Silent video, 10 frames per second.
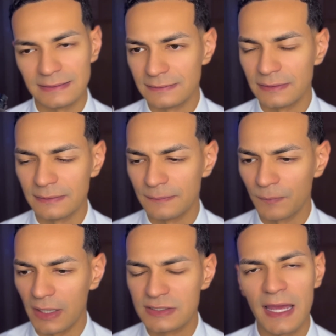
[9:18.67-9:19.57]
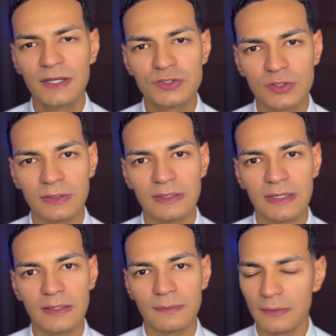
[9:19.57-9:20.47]
attention.
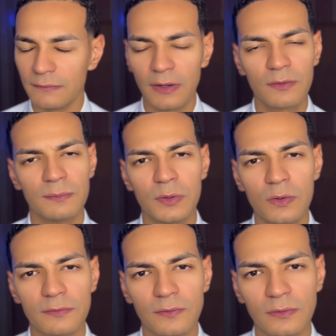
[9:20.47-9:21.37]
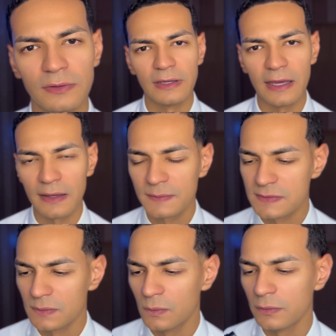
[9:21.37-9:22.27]
Very beautiful.
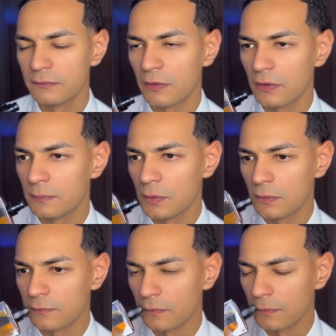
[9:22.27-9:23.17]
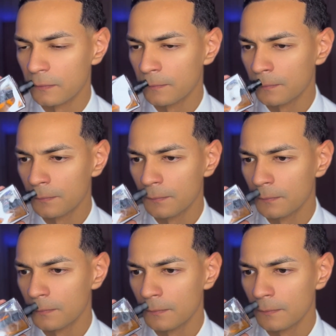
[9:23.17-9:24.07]
Absolutely very beautiful.
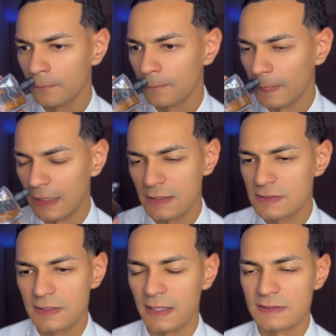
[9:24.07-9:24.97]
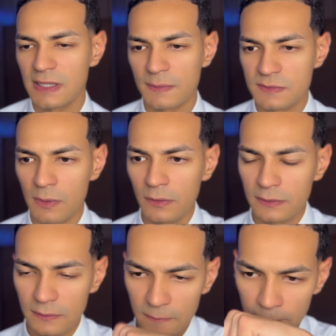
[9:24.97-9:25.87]
And I just can't stop smelling it.